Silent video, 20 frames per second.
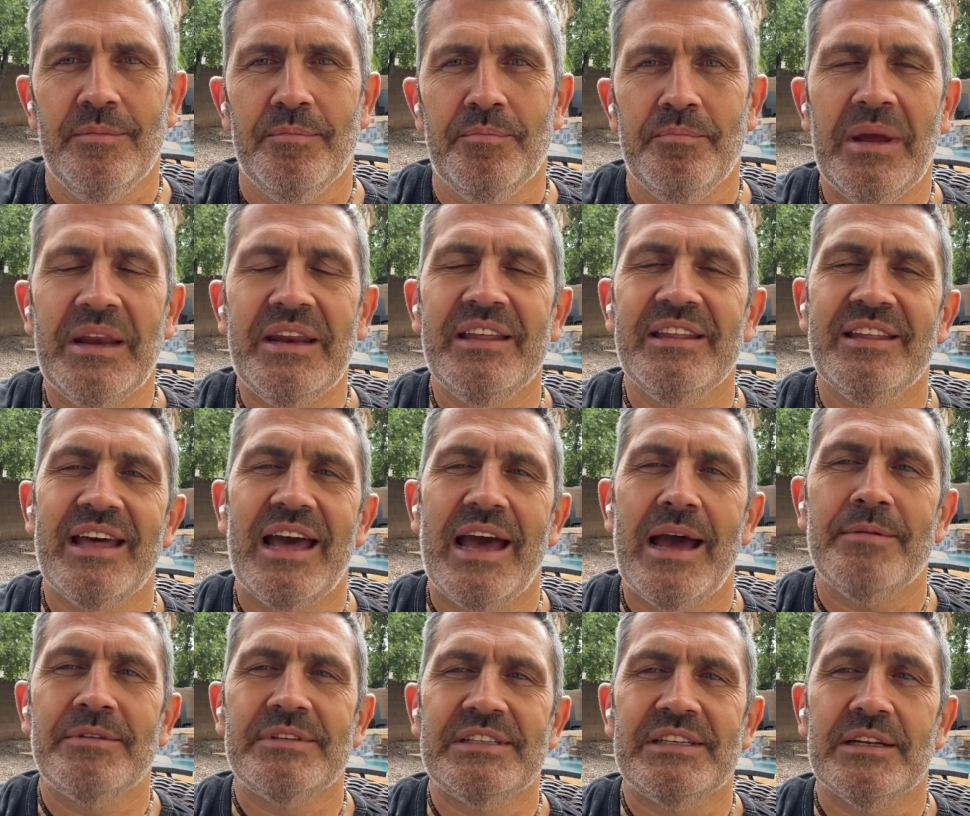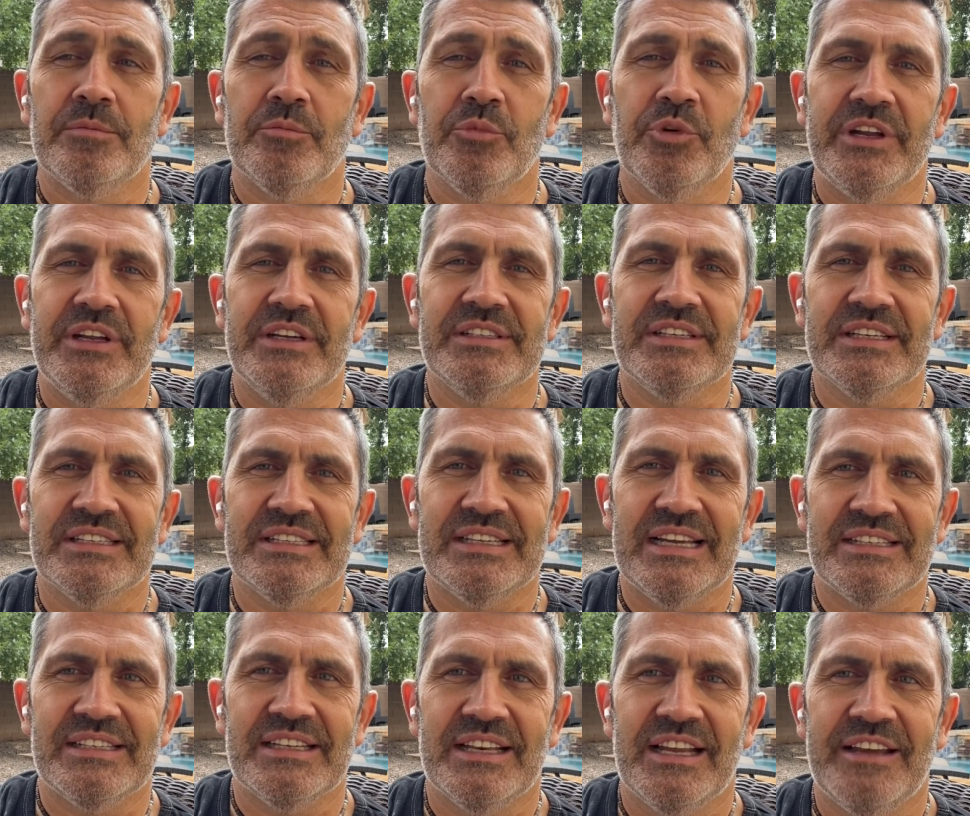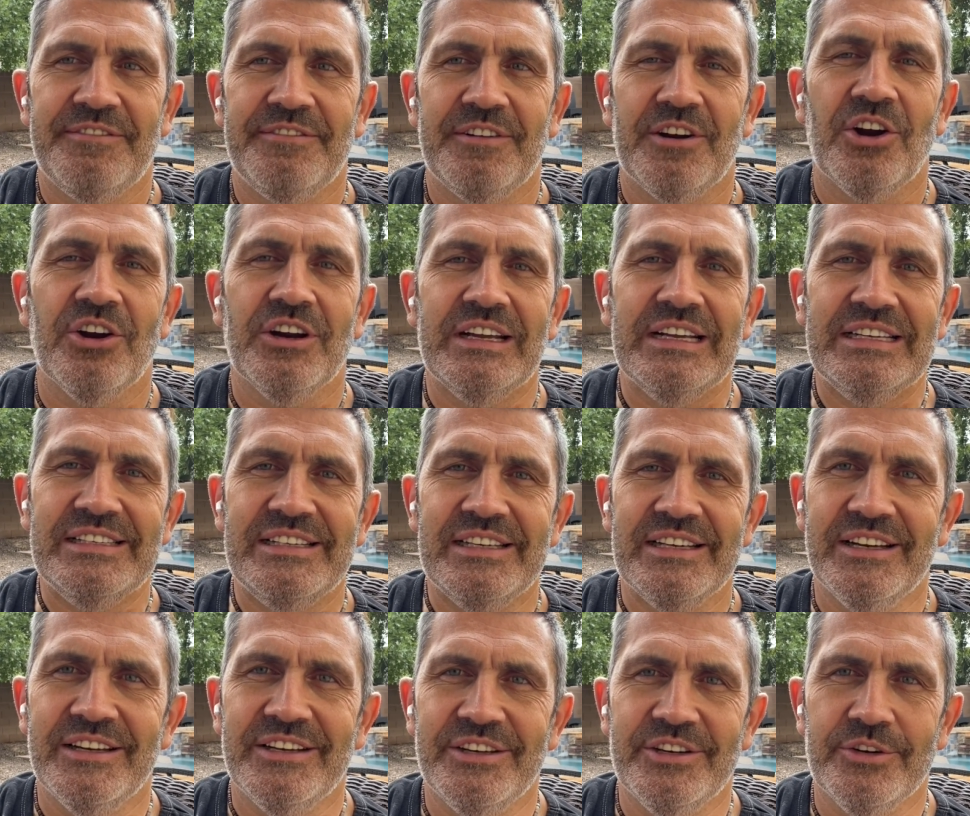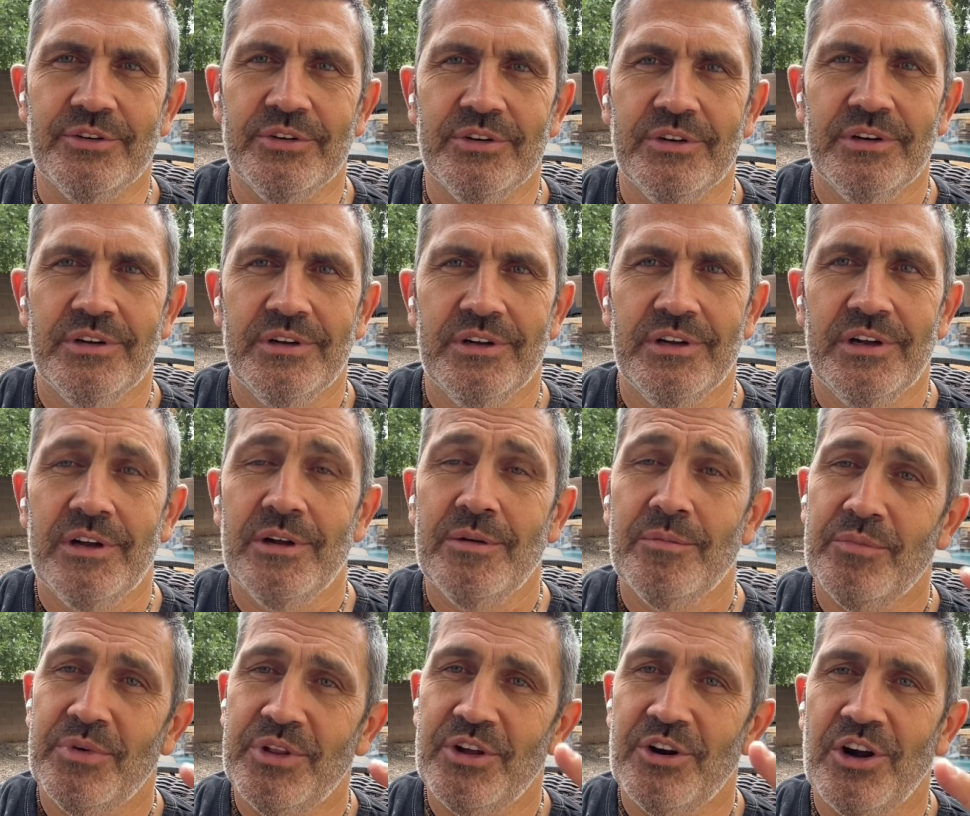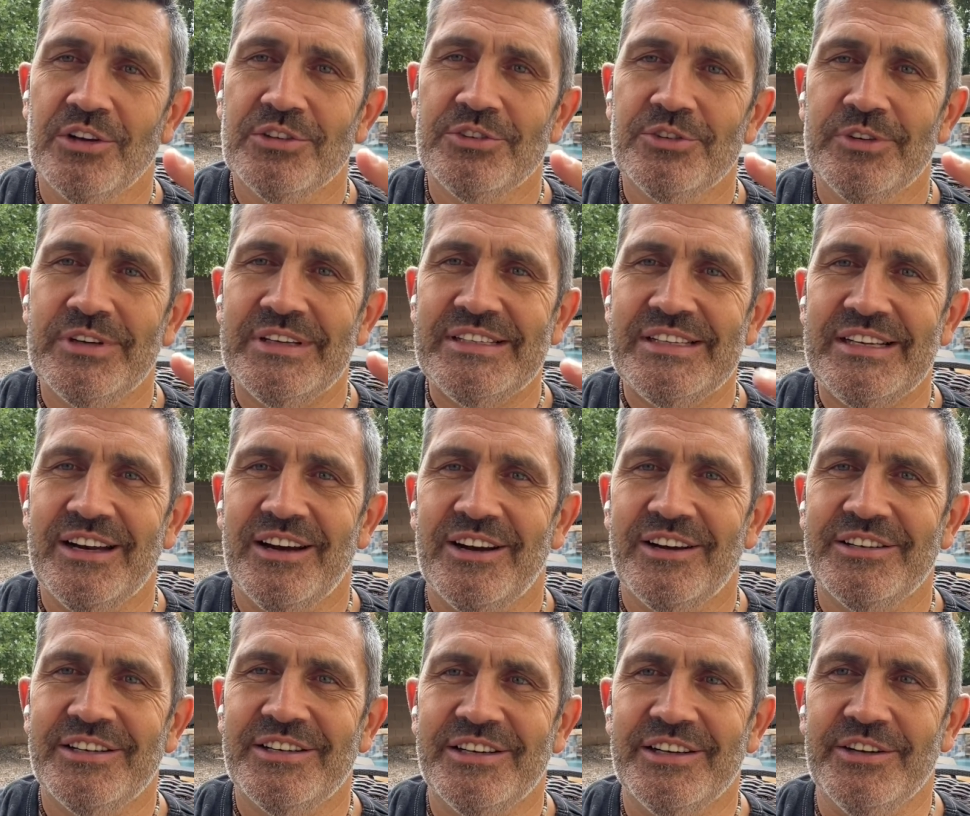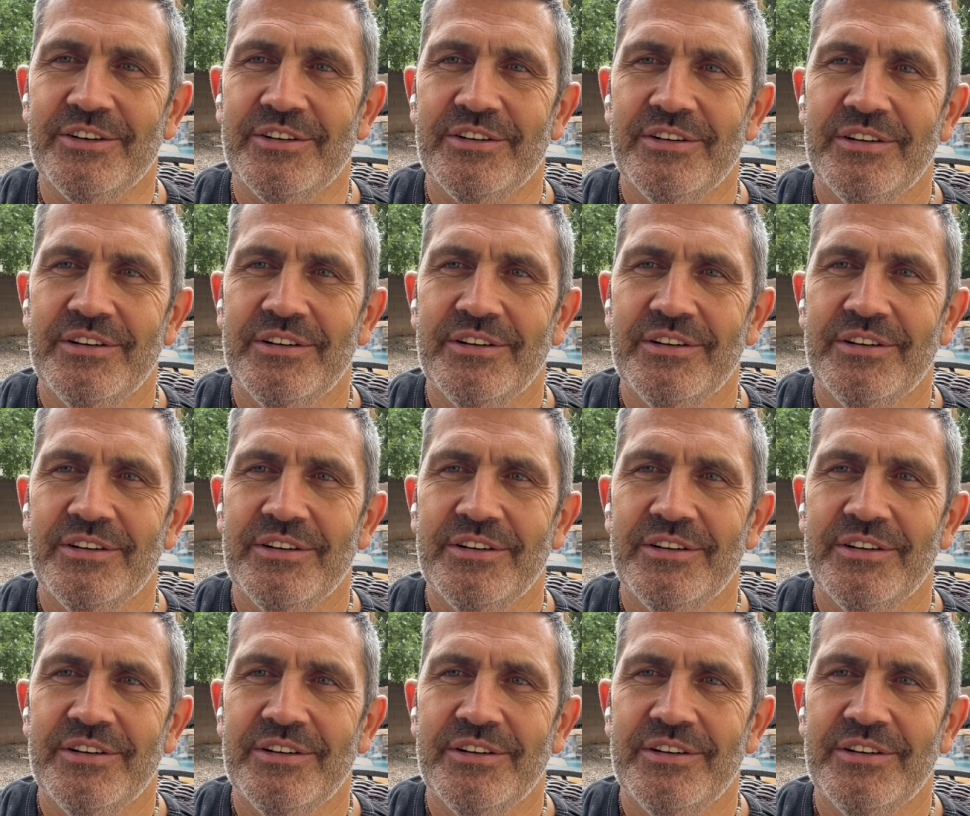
Many of the habits that will bring you success in life are easy to do, but they're also easy not to do.